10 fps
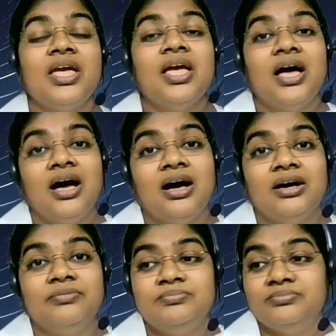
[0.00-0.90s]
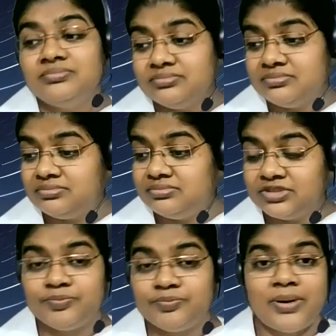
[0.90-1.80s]
um,
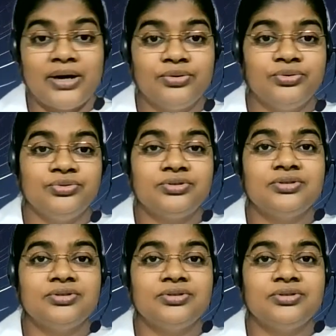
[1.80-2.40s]
spouse,